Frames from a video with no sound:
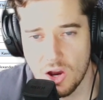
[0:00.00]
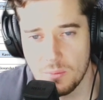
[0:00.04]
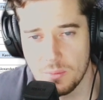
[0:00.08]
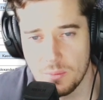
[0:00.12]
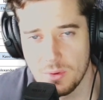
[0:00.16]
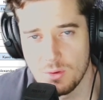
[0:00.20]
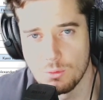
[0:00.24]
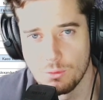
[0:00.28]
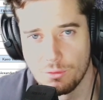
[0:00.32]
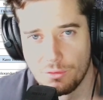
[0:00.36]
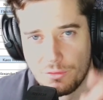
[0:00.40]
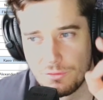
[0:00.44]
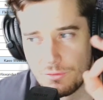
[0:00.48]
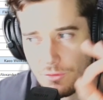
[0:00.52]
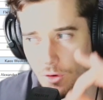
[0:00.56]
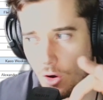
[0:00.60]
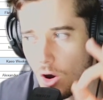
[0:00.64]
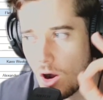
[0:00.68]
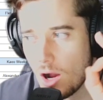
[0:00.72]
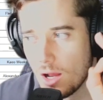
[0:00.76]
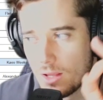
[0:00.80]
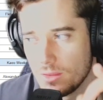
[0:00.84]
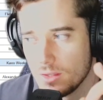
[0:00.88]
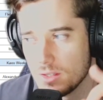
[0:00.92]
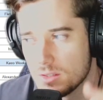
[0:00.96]
helped me
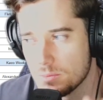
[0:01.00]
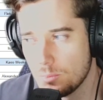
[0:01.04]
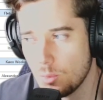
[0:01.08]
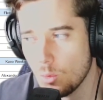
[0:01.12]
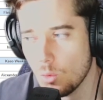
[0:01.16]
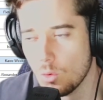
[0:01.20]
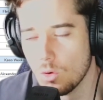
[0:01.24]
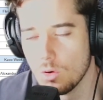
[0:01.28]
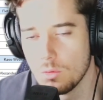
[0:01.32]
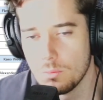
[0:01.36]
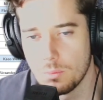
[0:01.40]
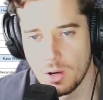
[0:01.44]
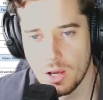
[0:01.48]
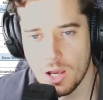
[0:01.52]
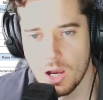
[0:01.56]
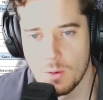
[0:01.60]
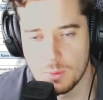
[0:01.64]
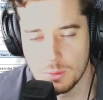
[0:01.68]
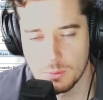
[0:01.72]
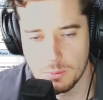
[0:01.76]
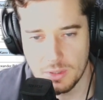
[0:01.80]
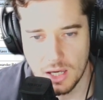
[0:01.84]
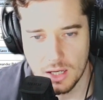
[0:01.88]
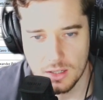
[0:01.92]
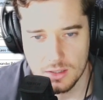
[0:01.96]
refine this board by
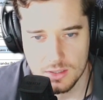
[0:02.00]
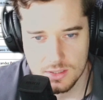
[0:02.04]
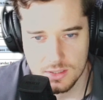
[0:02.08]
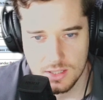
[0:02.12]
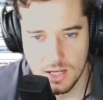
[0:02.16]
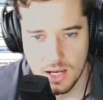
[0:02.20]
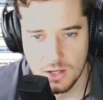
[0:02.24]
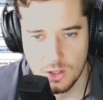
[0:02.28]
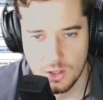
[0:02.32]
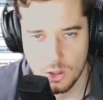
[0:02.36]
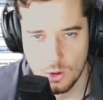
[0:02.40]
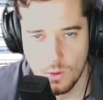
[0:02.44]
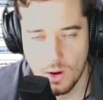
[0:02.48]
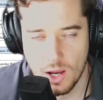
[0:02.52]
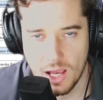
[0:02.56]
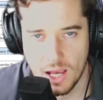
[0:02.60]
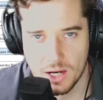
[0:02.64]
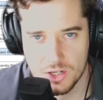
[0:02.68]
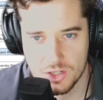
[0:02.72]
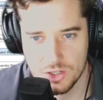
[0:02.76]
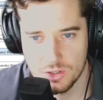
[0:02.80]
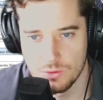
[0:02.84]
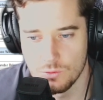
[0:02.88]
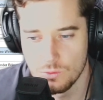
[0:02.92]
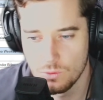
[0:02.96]
helping me understand who I
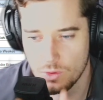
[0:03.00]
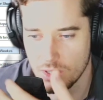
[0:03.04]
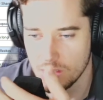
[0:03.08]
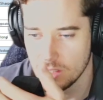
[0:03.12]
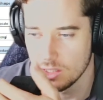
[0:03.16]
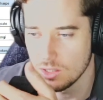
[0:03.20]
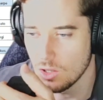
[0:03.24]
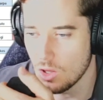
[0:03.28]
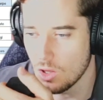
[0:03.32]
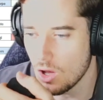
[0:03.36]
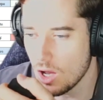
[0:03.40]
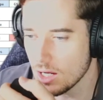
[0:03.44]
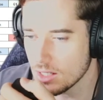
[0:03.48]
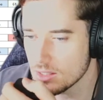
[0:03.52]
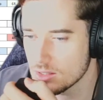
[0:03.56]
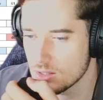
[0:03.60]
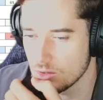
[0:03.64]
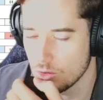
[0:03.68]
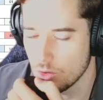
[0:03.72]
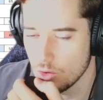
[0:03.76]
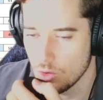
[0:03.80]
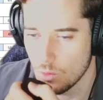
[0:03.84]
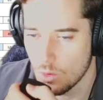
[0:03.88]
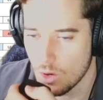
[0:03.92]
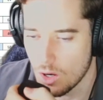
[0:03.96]
actually really liked
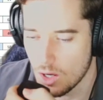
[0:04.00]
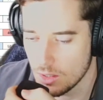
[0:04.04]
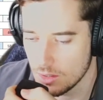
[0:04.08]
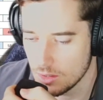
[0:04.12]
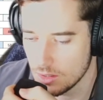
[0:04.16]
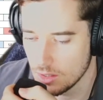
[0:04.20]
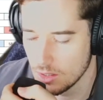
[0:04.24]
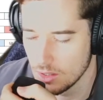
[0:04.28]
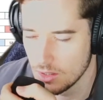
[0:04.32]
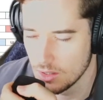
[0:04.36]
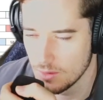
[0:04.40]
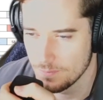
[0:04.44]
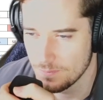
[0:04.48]
and who I